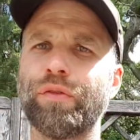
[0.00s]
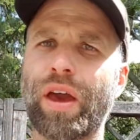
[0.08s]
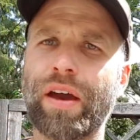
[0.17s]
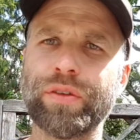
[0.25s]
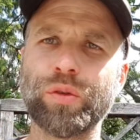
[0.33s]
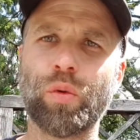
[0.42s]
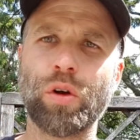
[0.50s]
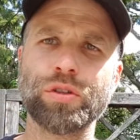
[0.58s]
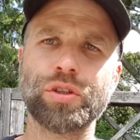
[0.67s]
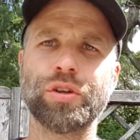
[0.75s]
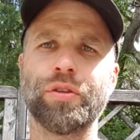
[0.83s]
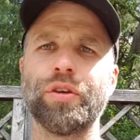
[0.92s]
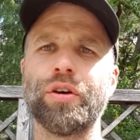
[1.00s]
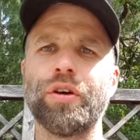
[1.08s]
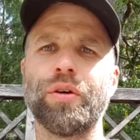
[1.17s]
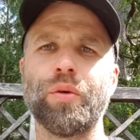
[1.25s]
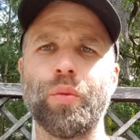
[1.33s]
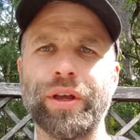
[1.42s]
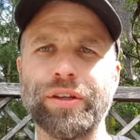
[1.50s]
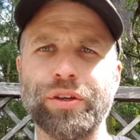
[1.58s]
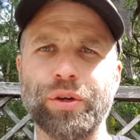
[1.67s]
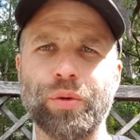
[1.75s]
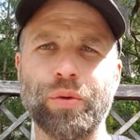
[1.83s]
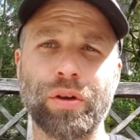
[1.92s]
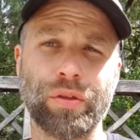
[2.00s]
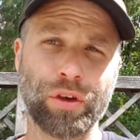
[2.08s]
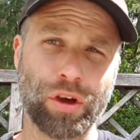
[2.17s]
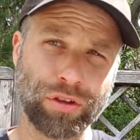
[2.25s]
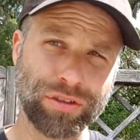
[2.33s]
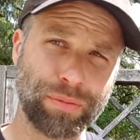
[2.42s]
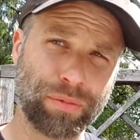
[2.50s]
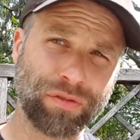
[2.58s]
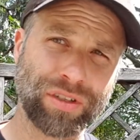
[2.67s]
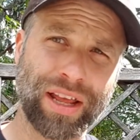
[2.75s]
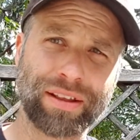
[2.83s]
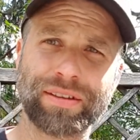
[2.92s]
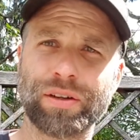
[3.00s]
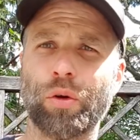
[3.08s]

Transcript: If you haven't watched the video, the concept of Slatten